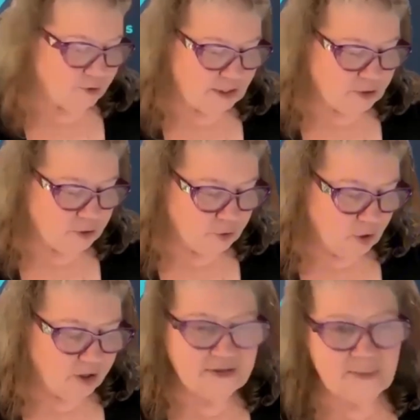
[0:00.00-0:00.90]
New
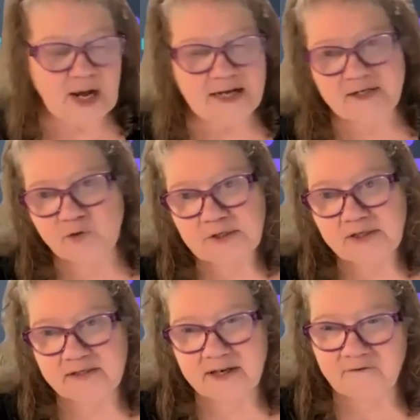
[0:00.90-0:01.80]
York, they practice
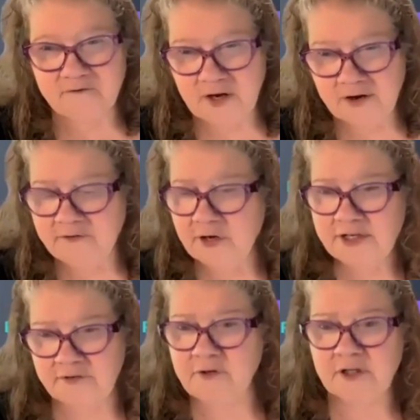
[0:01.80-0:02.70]
real estate very,
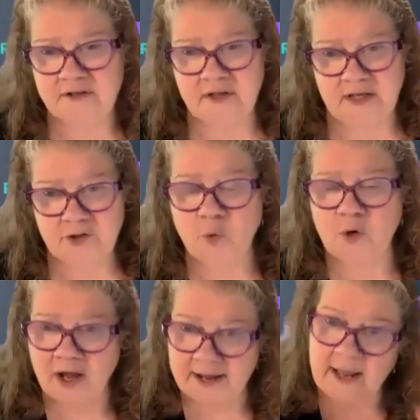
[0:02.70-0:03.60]
very differently than they do
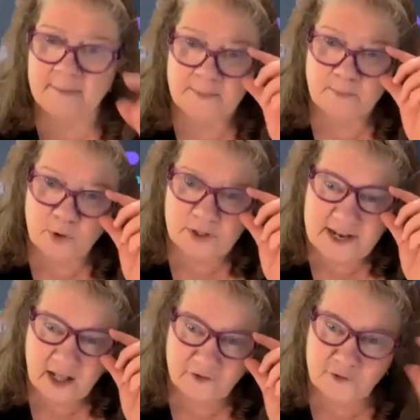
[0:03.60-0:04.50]
where I am in
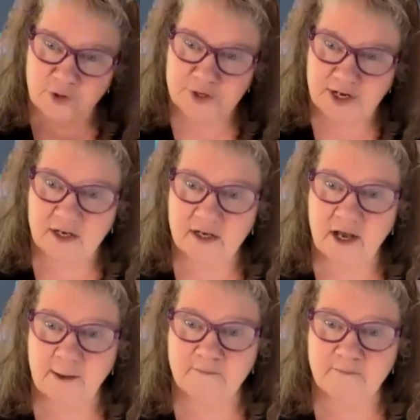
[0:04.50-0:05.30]
Berkeley, California.